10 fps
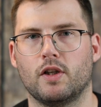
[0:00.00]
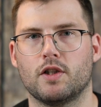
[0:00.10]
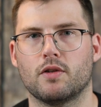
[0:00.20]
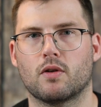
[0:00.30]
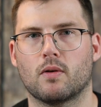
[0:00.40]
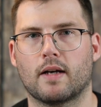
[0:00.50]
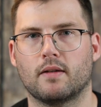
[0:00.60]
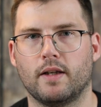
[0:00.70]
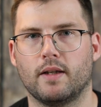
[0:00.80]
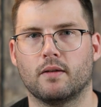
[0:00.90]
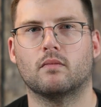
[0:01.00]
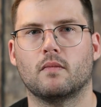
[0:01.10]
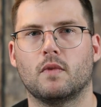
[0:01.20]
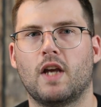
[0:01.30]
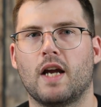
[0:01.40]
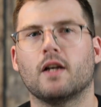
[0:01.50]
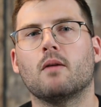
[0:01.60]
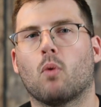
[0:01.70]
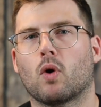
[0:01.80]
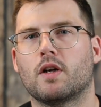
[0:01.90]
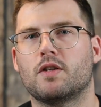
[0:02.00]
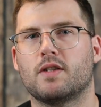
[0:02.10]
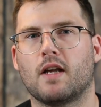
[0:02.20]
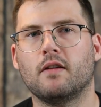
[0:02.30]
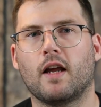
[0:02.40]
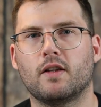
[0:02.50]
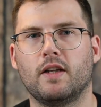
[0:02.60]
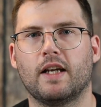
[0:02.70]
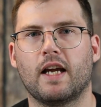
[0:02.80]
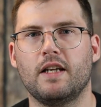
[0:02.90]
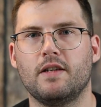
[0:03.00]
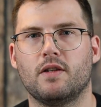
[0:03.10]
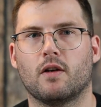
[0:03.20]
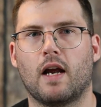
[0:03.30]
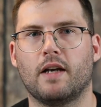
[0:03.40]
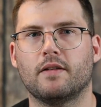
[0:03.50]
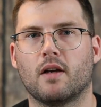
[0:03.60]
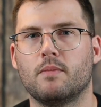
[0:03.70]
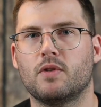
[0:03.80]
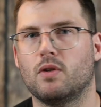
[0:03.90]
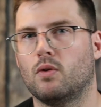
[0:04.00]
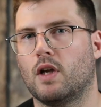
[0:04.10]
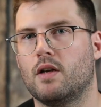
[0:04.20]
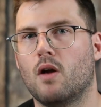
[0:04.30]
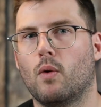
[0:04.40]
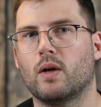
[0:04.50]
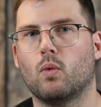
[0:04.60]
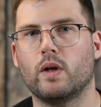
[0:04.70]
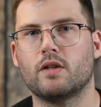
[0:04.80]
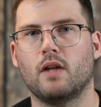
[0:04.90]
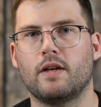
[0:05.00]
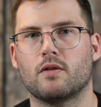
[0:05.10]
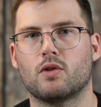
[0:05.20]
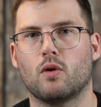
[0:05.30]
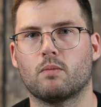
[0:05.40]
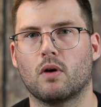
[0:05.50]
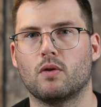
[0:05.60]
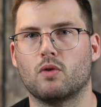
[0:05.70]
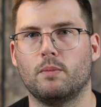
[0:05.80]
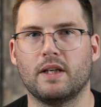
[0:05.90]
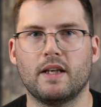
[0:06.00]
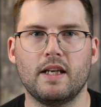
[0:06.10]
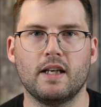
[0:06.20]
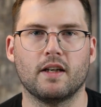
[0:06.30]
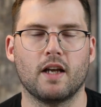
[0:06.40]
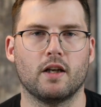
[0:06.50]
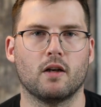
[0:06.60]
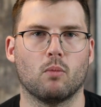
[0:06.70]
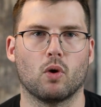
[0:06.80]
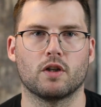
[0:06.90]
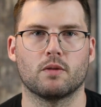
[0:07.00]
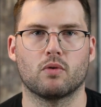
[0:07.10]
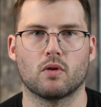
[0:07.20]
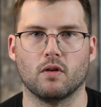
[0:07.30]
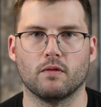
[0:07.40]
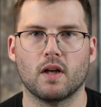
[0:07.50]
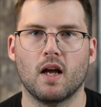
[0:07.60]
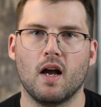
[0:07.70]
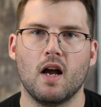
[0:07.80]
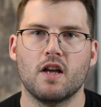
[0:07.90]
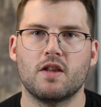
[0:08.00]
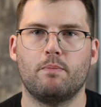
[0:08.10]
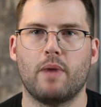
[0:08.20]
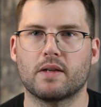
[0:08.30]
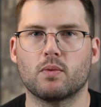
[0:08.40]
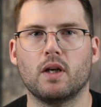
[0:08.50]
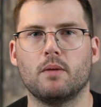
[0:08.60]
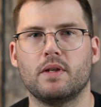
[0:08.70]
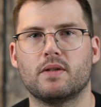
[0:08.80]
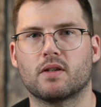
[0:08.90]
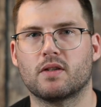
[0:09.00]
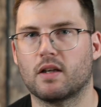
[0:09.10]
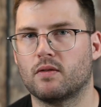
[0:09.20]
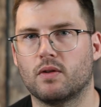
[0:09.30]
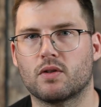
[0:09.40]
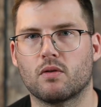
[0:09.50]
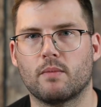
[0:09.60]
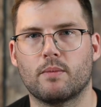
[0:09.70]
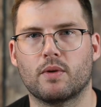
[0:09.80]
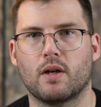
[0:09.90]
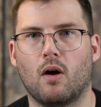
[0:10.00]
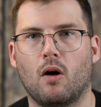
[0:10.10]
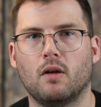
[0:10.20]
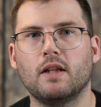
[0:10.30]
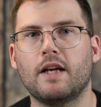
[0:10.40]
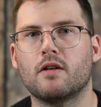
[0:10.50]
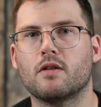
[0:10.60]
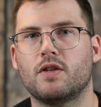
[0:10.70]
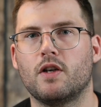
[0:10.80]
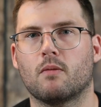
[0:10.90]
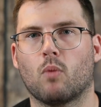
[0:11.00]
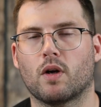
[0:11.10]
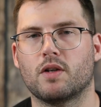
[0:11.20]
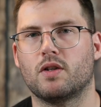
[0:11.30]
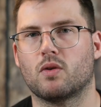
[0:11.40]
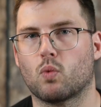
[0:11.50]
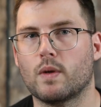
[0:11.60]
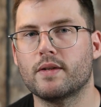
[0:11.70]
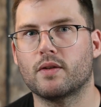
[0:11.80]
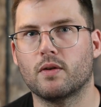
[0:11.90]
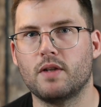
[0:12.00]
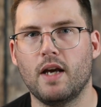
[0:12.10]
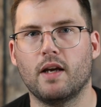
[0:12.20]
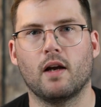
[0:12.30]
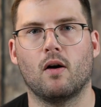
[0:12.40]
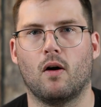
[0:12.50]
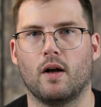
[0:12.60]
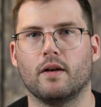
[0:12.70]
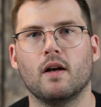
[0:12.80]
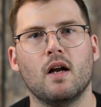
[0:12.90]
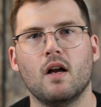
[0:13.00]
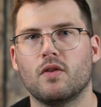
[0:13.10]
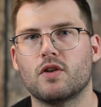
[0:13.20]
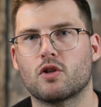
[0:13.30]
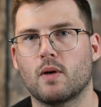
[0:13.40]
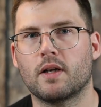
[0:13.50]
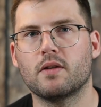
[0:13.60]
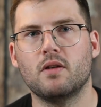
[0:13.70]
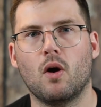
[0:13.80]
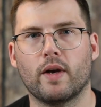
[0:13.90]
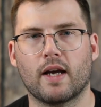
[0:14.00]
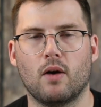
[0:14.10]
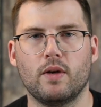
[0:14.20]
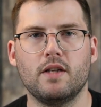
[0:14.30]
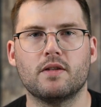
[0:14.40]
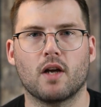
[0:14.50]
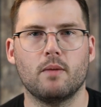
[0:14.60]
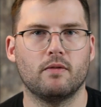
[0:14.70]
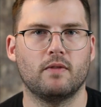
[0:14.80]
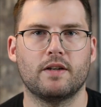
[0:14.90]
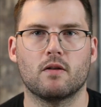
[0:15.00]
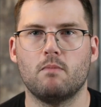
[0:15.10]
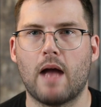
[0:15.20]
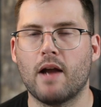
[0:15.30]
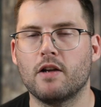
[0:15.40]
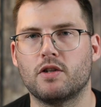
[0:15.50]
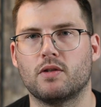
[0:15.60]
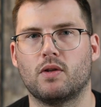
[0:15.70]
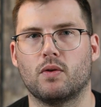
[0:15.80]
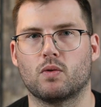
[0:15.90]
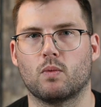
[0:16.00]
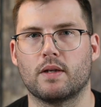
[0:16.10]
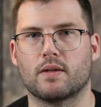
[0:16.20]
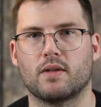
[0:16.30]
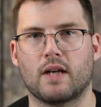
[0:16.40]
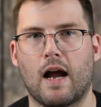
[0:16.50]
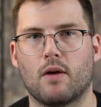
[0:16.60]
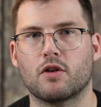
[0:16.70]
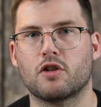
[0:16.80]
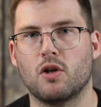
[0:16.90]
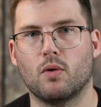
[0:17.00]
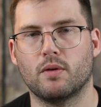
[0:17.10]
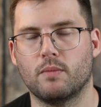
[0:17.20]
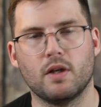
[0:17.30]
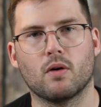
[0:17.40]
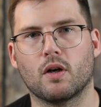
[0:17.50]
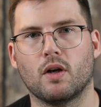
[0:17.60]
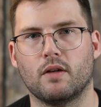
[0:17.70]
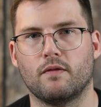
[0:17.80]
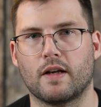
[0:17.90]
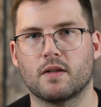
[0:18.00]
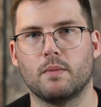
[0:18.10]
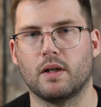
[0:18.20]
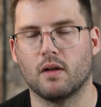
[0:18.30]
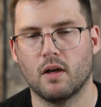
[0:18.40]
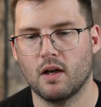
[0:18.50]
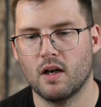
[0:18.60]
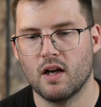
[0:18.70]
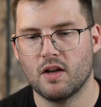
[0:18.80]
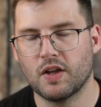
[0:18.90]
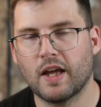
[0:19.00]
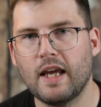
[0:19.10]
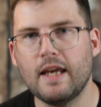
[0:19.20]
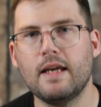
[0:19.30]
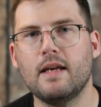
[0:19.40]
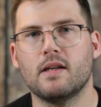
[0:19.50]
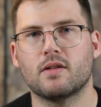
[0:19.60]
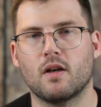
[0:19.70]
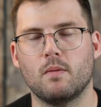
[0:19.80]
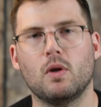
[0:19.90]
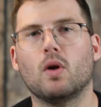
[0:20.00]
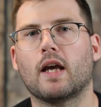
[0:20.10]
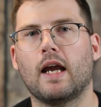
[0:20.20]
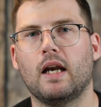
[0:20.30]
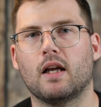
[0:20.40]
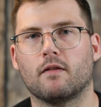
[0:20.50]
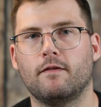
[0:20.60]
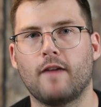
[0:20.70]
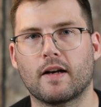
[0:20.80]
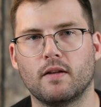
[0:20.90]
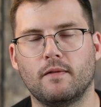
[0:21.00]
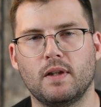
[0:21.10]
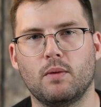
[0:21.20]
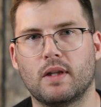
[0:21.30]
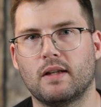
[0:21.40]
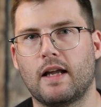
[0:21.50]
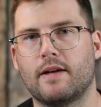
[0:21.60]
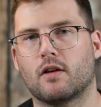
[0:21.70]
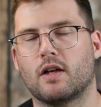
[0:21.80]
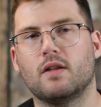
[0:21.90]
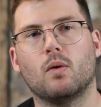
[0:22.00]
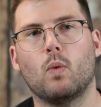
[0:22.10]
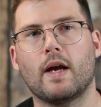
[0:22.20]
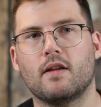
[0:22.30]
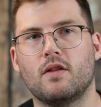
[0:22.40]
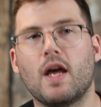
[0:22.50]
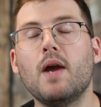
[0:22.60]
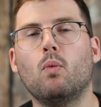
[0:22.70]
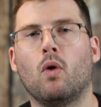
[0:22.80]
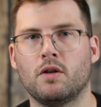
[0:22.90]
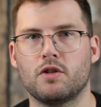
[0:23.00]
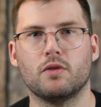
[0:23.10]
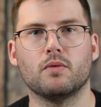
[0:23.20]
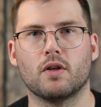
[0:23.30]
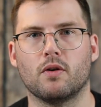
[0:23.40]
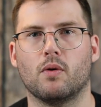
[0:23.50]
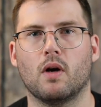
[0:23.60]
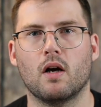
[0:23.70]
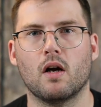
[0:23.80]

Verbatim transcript: diligence correctly. Getting a mortgage is unlikely to get easier anytime soon, and knowing which lenders to approach will be key in getting your mortgage approved. The best way to be successful is to remember that all lenders see your mortgage as a risk they're taking on. The trick is knowing how each type of lender manages those risks and how to show them that you're a good investment. The key is communicating effectively with the lender in the way they want you to.